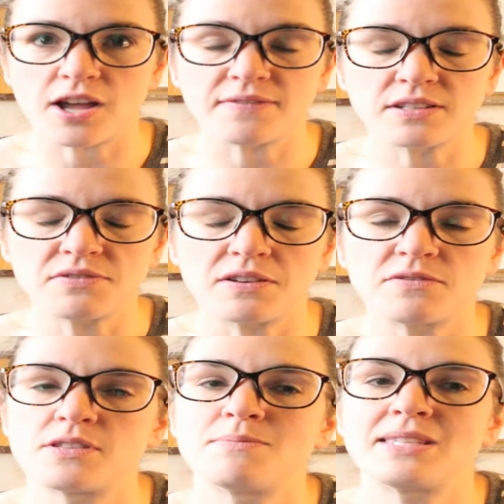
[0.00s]
off to
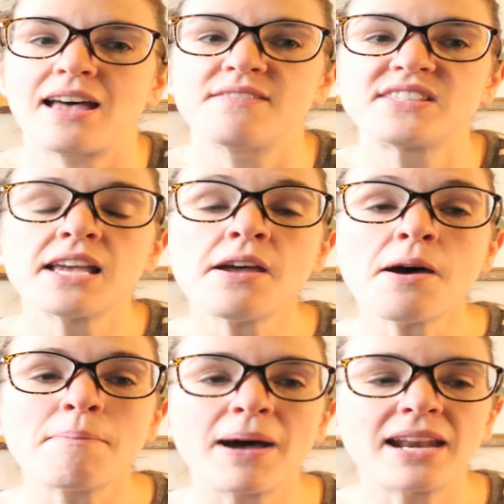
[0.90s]
fend for themselves,
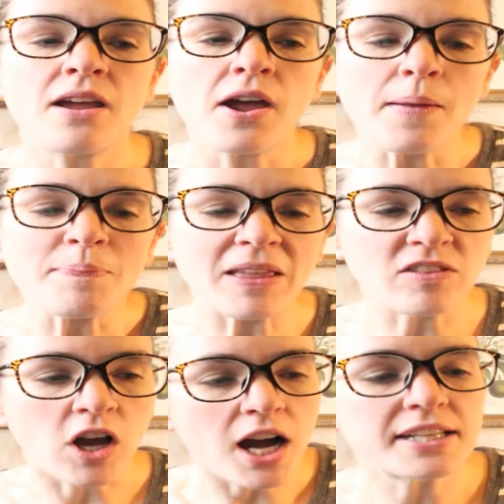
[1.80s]
but in
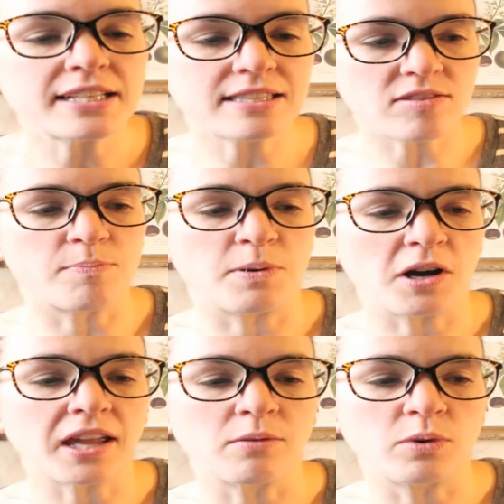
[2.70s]
the context of the
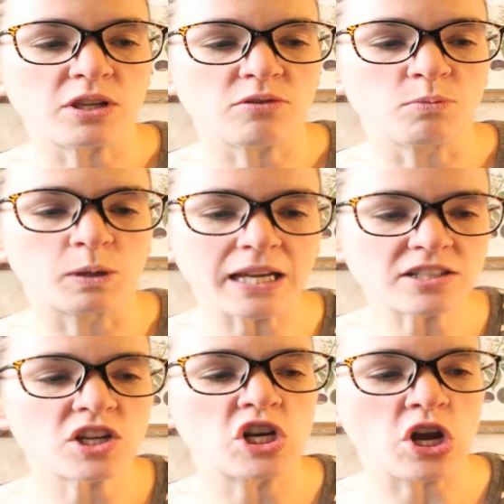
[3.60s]
book and when you
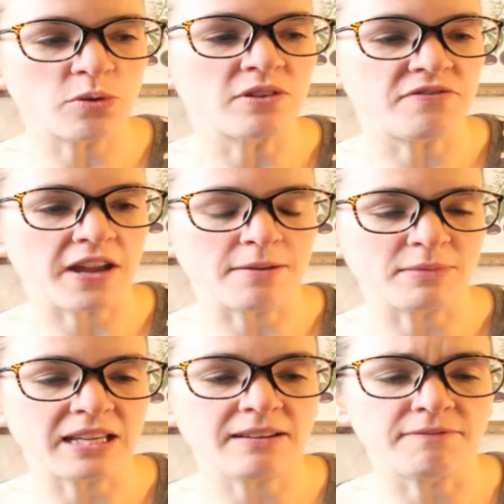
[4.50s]
get to know the
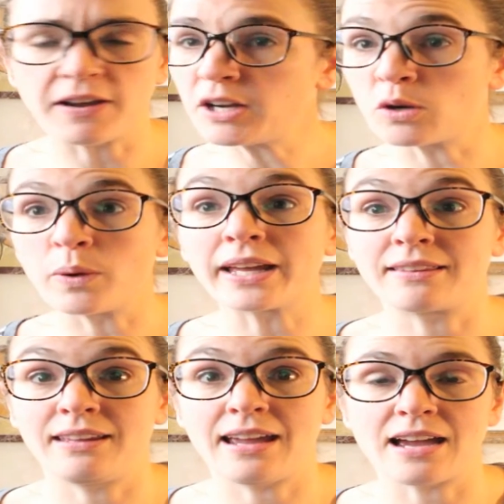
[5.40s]
family very
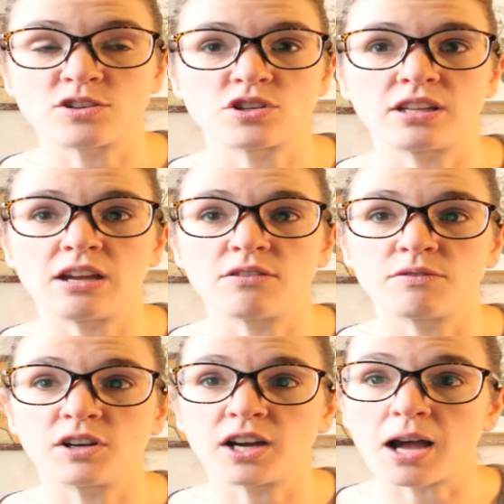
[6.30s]
quickly, actually
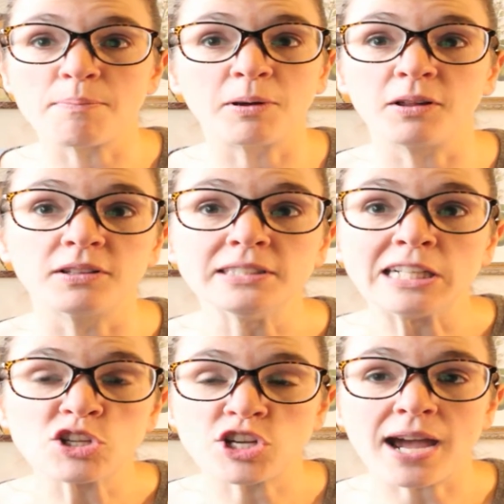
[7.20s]
over a couple
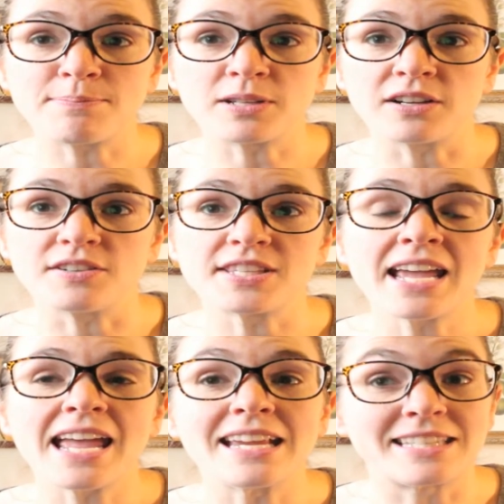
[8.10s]
chapters,
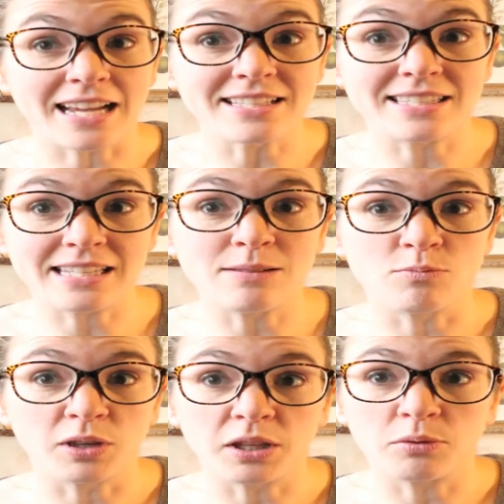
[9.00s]
it does
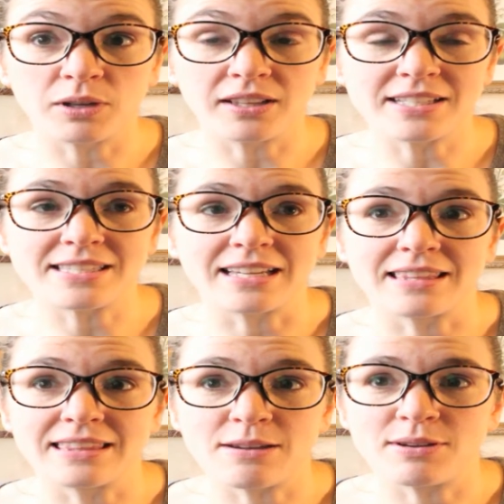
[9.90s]
seem really realistic
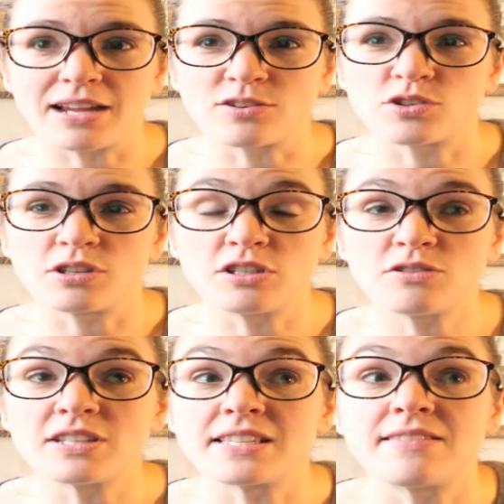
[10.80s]
that they would actually
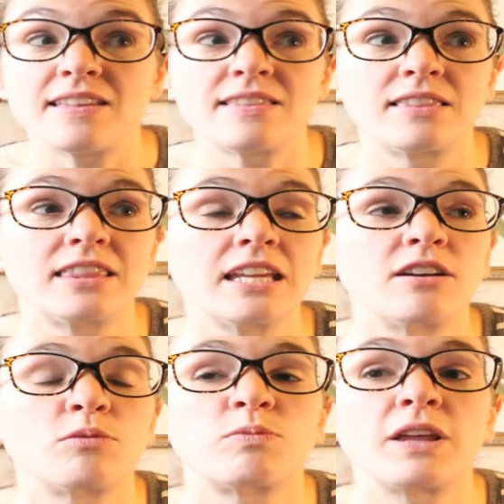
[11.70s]
do this, and that
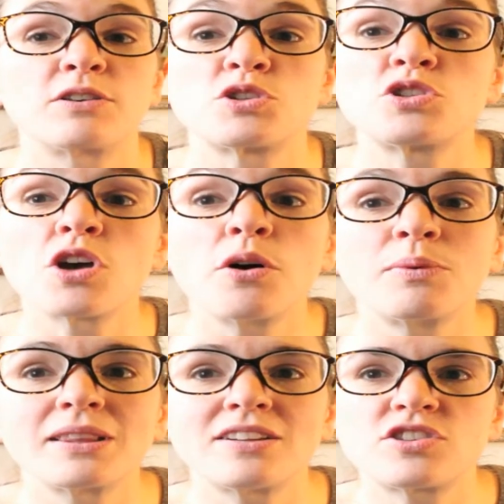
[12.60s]
they're so
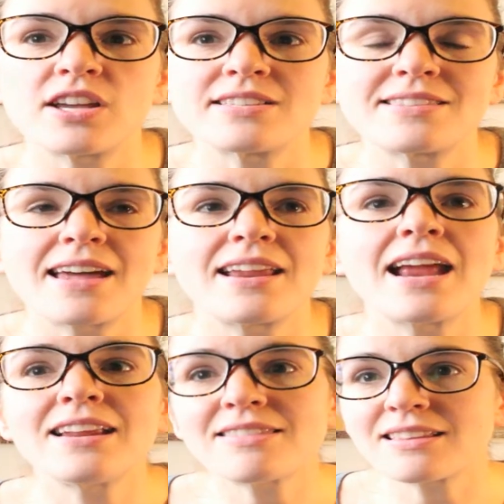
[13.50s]
religious that
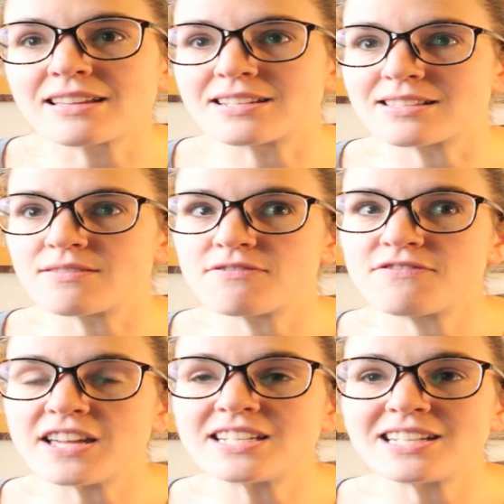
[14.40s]
anything that doesn't
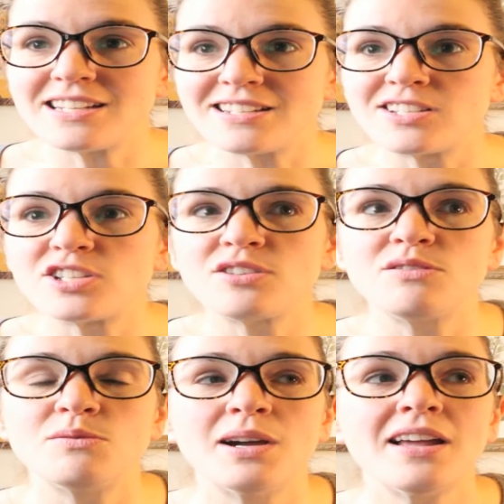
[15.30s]
fit
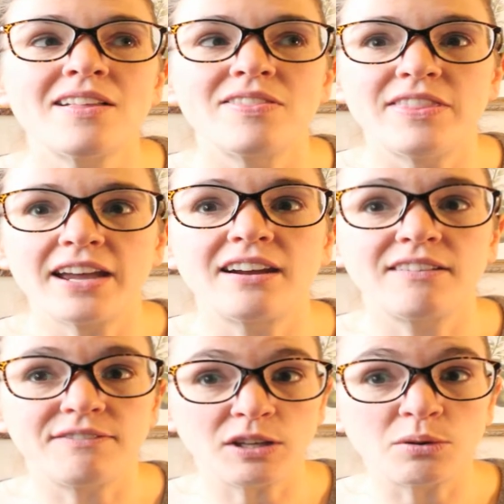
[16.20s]
into
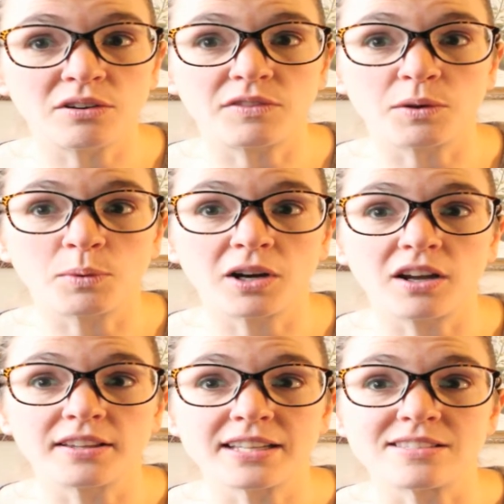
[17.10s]
their view of the
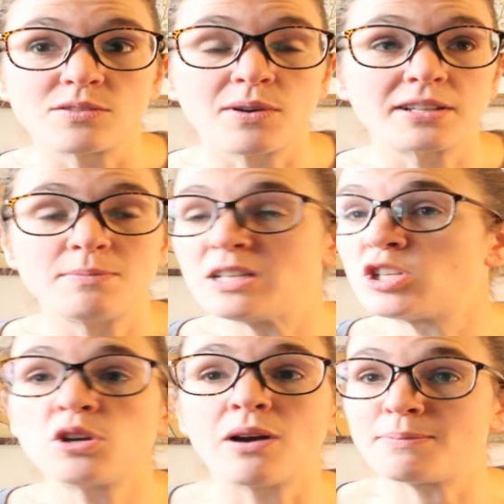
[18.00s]
world is going to be
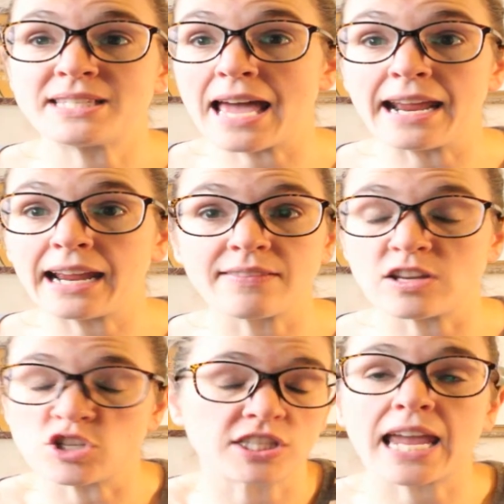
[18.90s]
too upsetting and
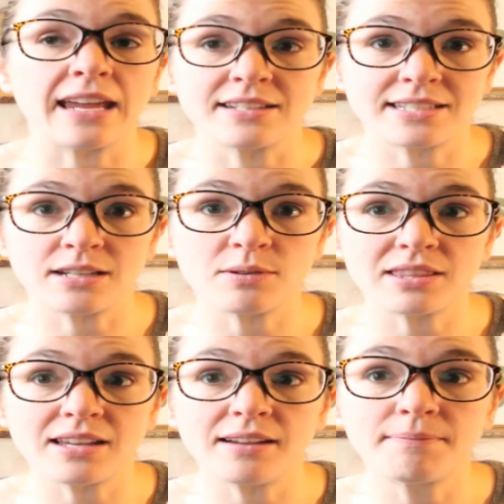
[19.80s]
they just can't deal
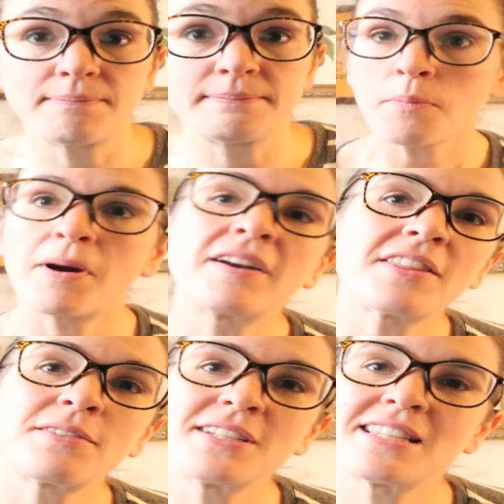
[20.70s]
with it. Part
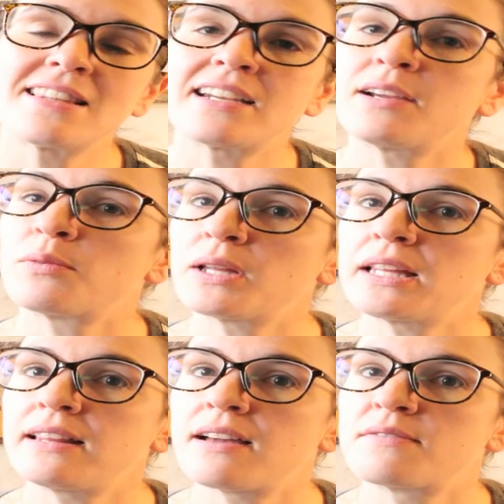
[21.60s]
of the reason that I
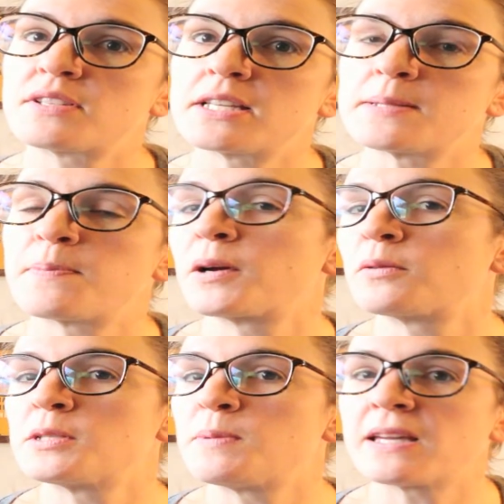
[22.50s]
really loved this book
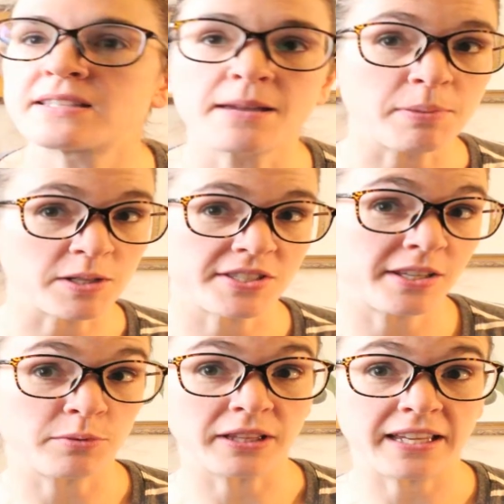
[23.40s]
was because I
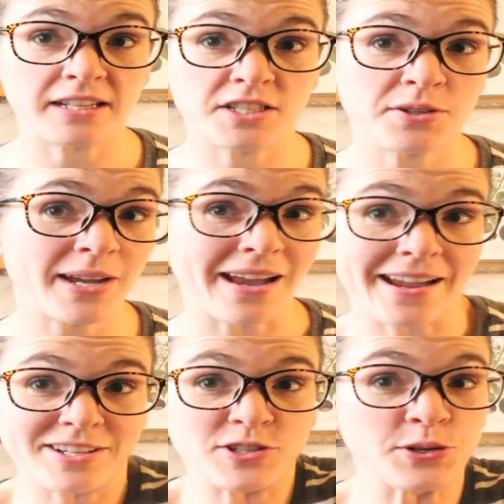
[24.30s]
personally related to it.
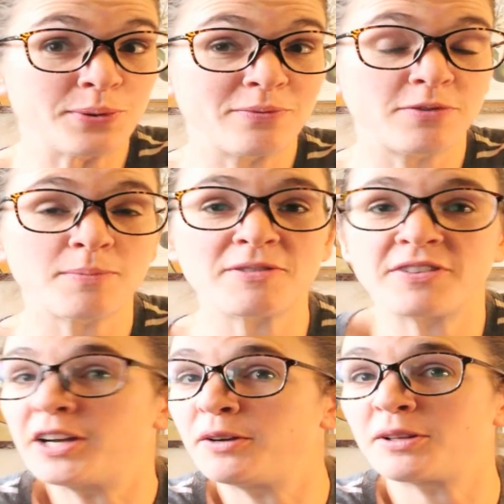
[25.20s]
I too am from a
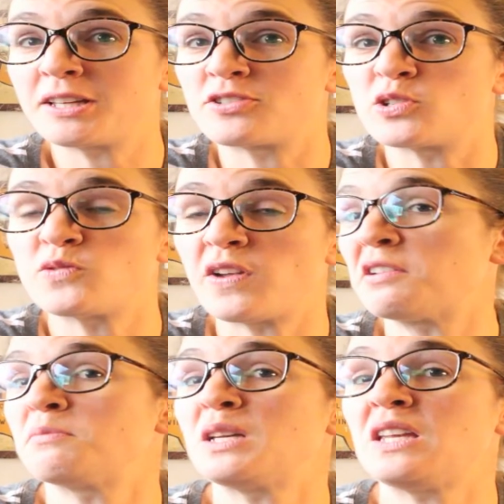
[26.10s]
very religious
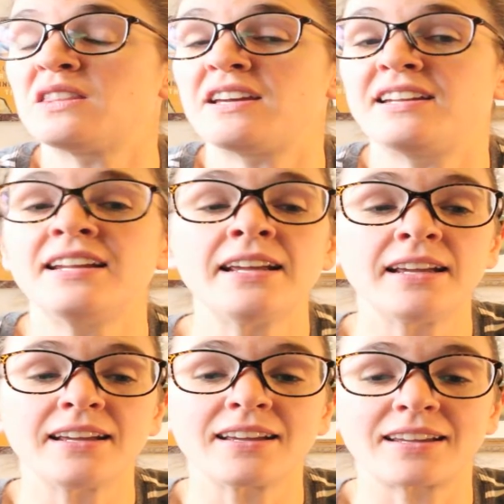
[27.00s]
family that
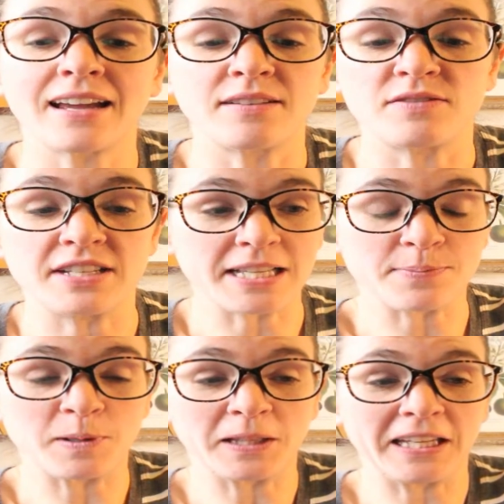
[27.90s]
kind of
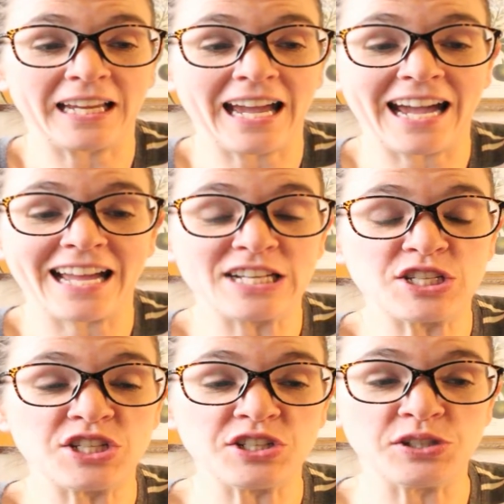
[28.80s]
desperately
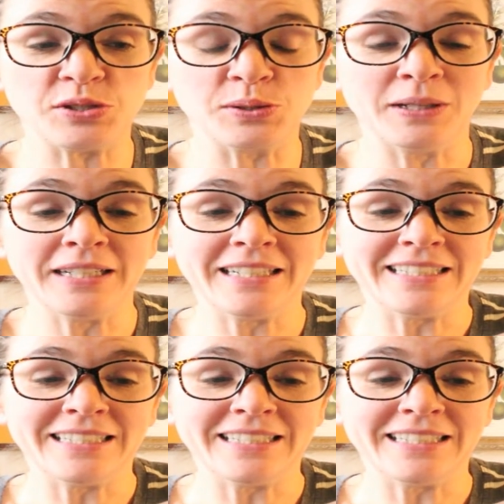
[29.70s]
had to